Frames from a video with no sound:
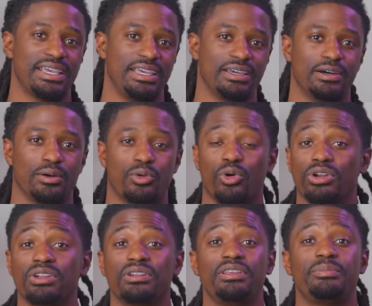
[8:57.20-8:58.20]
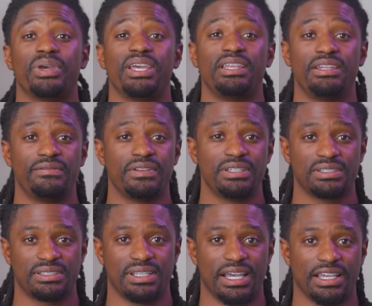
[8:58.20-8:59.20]
a quarterly paying dividend
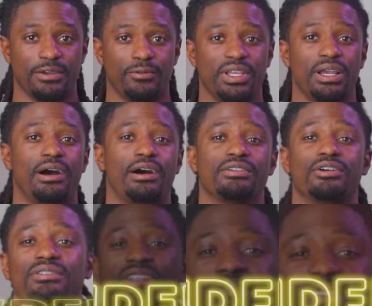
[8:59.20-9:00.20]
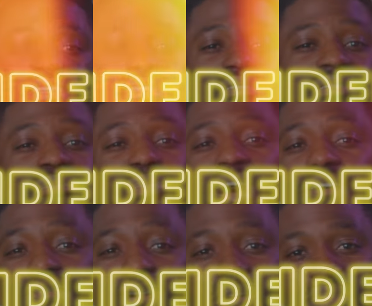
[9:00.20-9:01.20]
stock, and we all know dividends is by
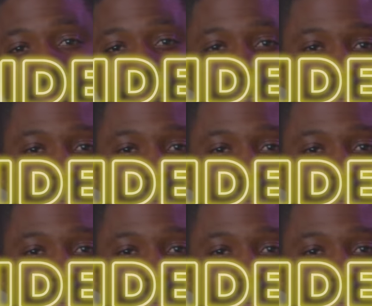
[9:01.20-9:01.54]
far the